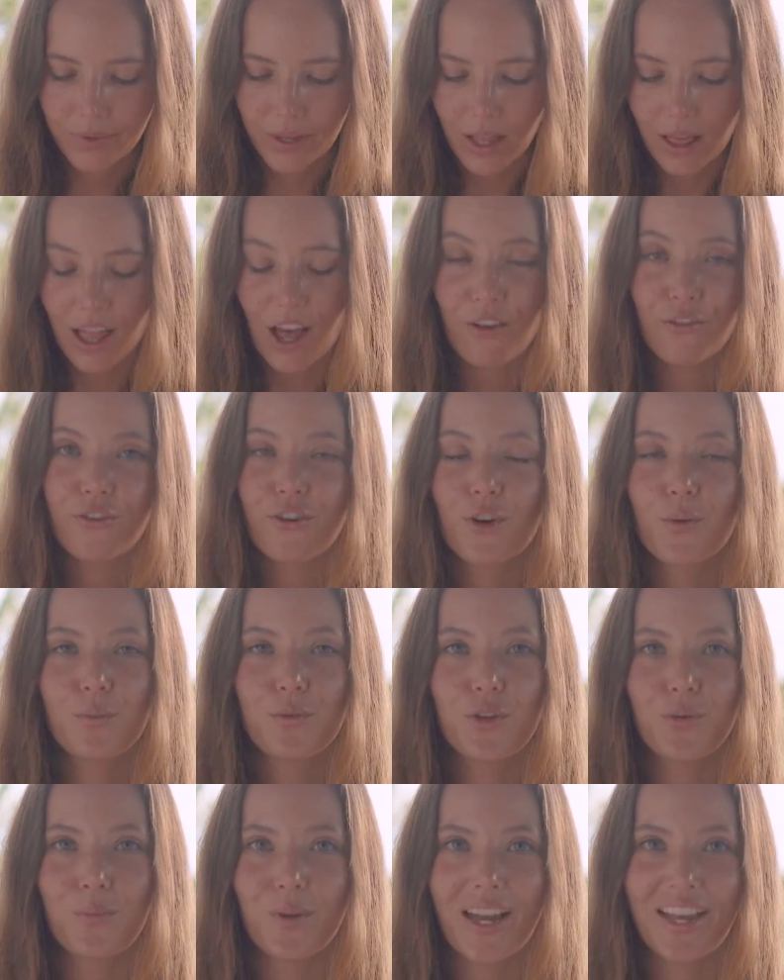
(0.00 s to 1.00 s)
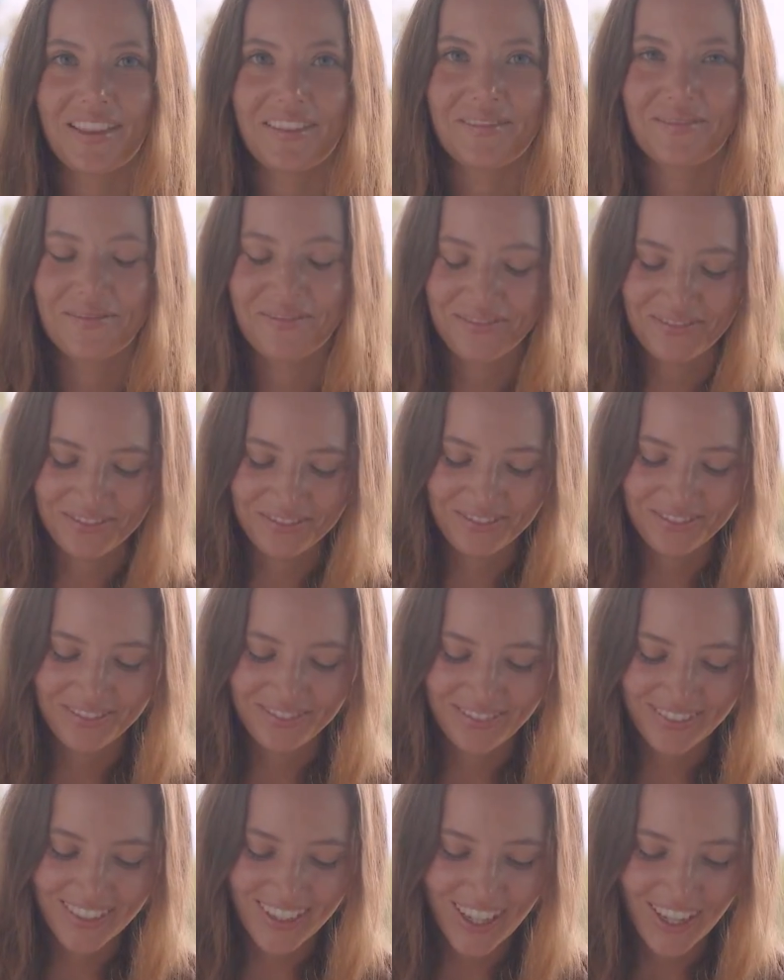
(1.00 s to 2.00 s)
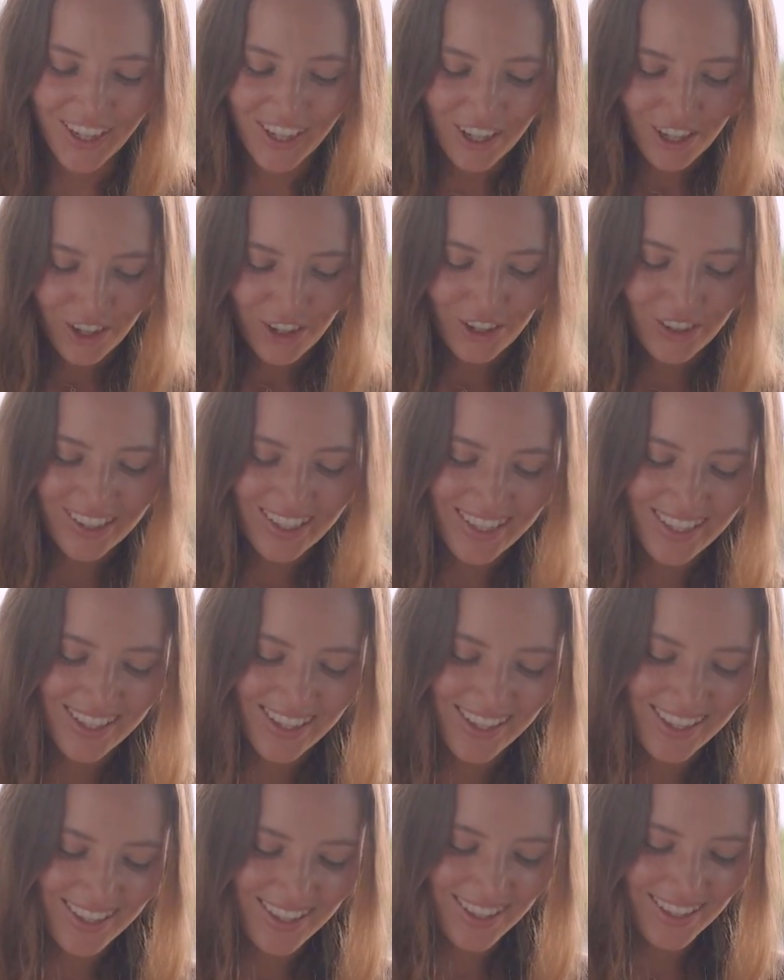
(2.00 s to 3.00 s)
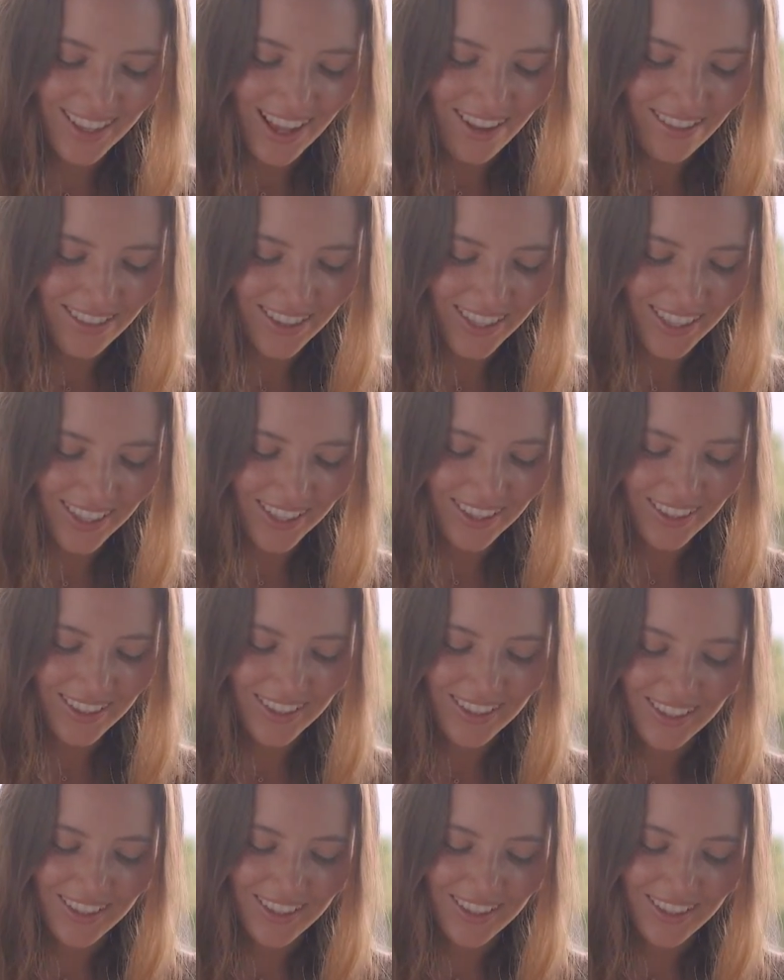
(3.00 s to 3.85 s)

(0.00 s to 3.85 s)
Love from Japan. Oh, this is lovely.